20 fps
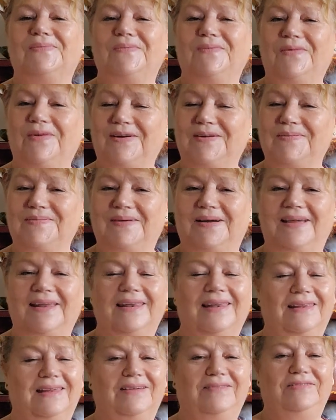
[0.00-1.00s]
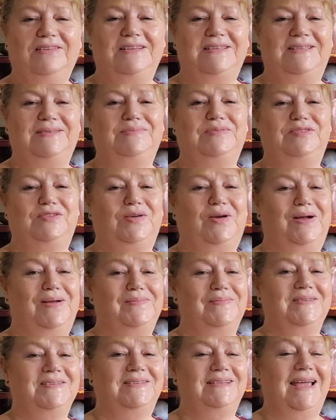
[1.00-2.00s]
one of my lovely
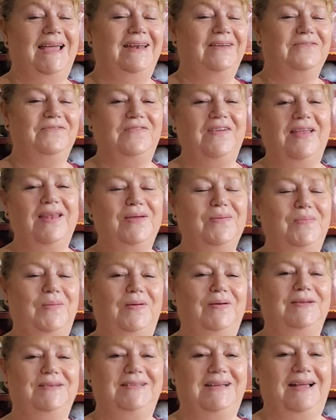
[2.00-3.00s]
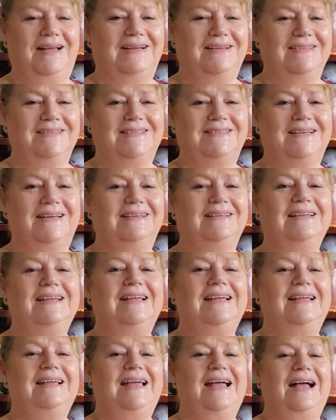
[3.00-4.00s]
subscribers and a fellow podcaster,
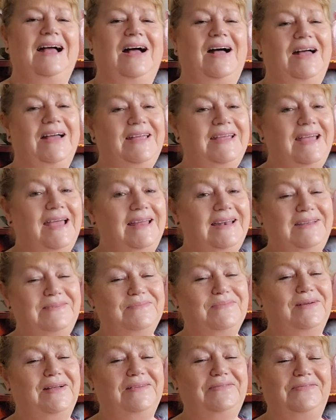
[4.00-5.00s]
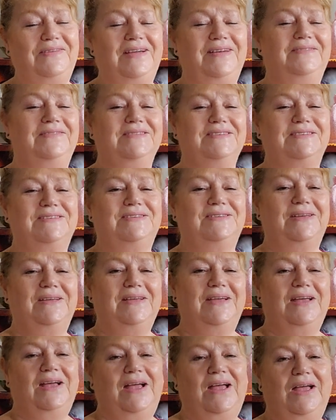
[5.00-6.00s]
I had in my favorites
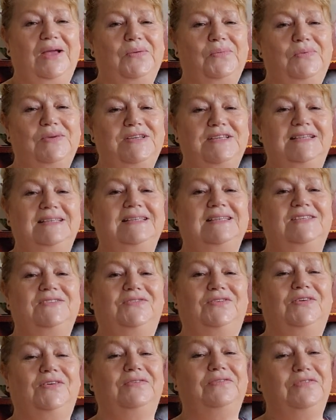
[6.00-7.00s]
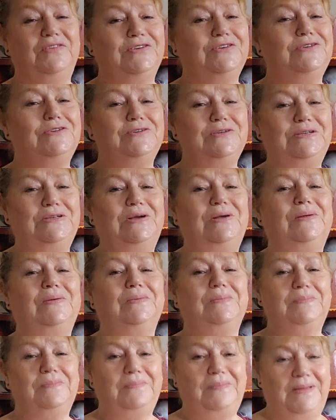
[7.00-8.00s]
a wish list for a Voodoo
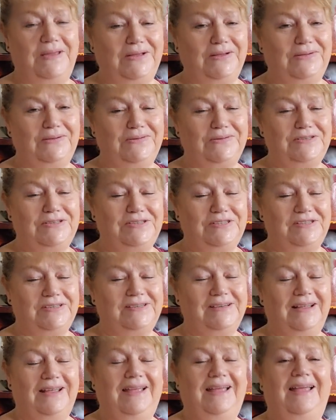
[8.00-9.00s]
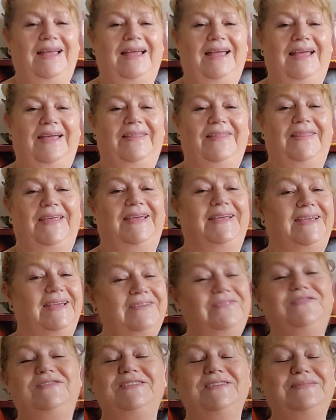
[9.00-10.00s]
Doll Pincushion, and they
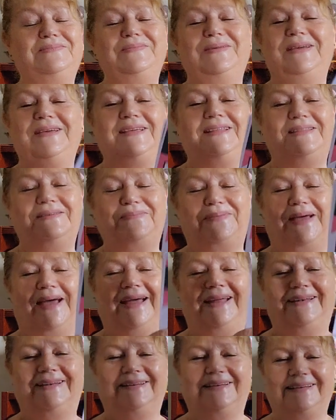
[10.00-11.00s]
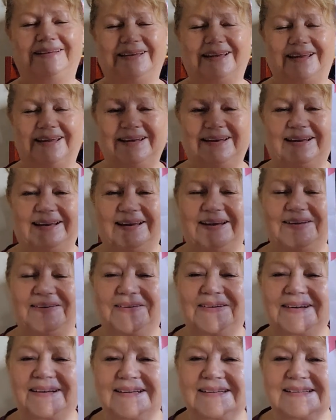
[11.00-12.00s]
gifted me the pattern, and here
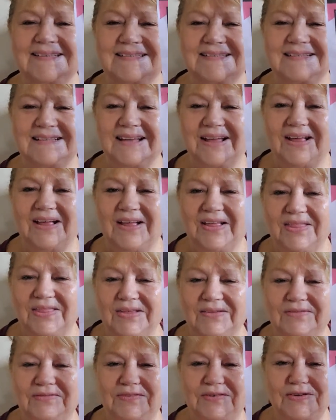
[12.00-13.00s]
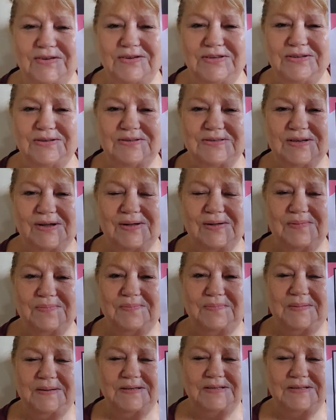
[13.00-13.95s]
it is, the Voodoo Doll